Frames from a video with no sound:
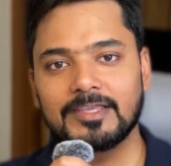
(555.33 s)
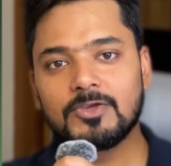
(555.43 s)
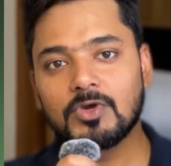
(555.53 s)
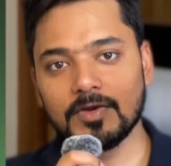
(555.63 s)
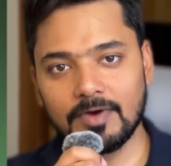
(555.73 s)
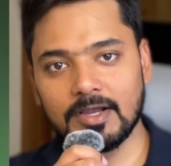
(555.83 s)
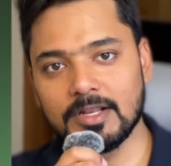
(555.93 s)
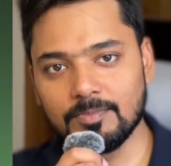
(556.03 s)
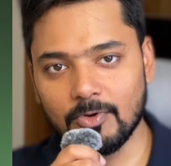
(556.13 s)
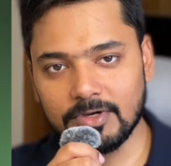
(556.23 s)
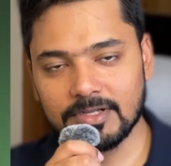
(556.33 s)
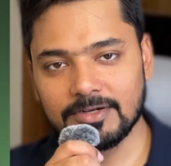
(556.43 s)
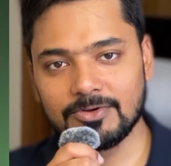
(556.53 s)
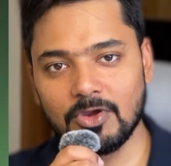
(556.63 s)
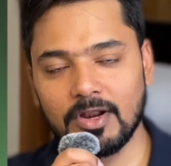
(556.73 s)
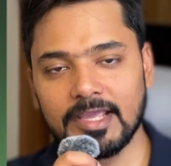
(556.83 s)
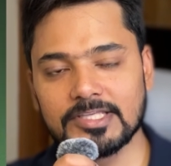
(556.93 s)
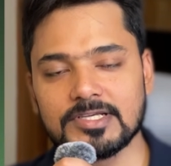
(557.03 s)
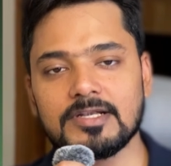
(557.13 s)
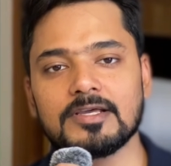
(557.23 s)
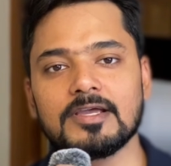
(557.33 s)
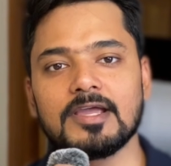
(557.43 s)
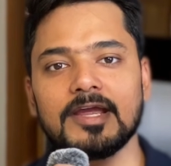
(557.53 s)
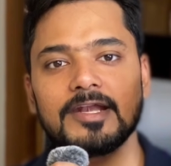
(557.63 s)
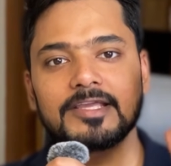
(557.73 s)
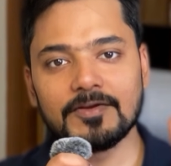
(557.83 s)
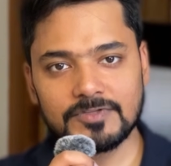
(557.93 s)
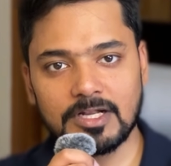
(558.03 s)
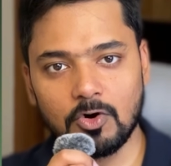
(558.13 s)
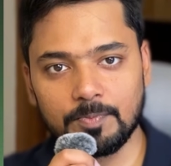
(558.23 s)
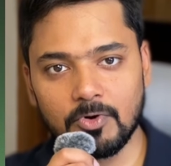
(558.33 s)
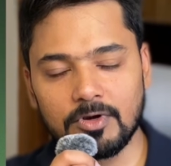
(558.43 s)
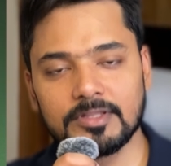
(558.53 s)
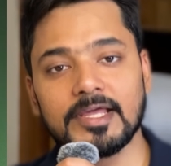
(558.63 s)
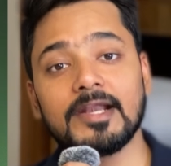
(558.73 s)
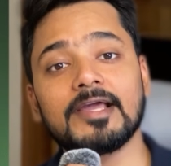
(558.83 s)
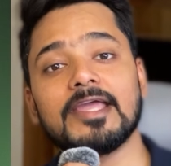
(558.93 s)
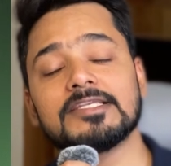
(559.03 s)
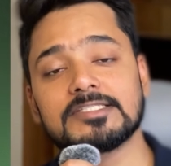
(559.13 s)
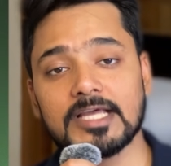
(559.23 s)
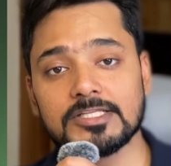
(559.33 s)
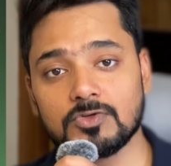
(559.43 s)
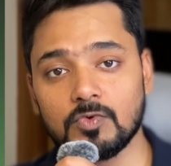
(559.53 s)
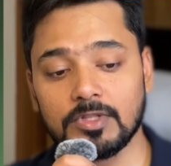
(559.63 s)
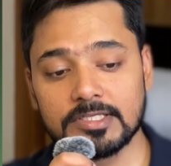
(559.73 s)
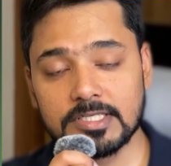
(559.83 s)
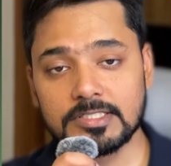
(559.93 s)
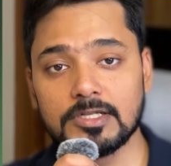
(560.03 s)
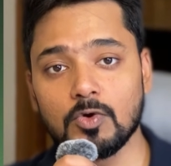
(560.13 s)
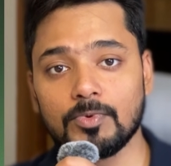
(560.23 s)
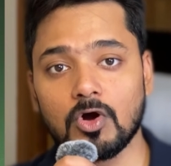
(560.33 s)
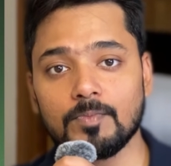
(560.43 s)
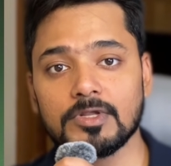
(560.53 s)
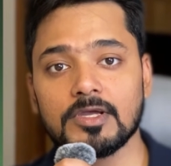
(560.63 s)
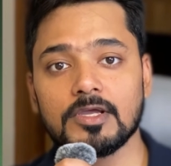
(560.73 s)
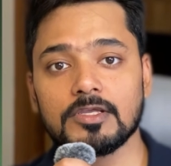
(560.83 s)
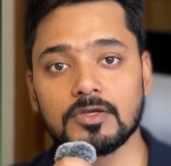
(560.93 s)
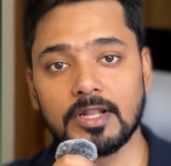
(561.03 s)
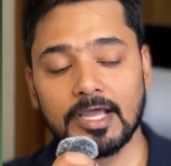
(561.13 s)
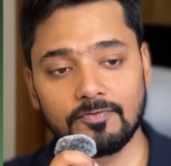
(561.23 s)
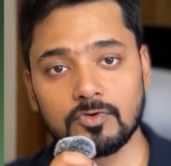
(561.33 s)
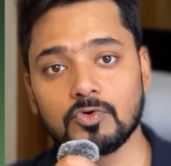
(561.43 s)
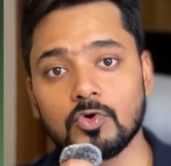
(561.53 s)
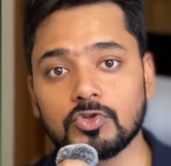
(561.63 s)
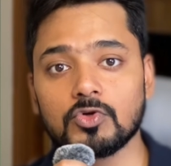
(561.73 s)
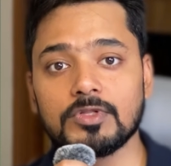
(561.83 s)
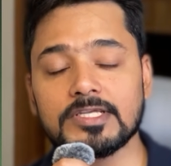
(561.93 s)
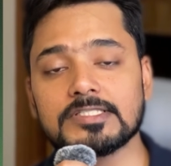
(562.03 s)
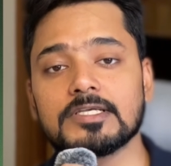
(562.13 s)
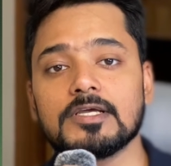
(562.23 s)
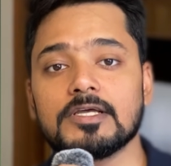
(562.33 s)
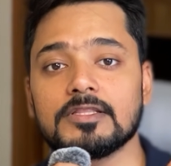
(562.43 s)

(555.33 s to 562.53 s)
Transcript: You give an input to your agent, it gives an output, then it again tells you this is the new prompt, you'll have to go through this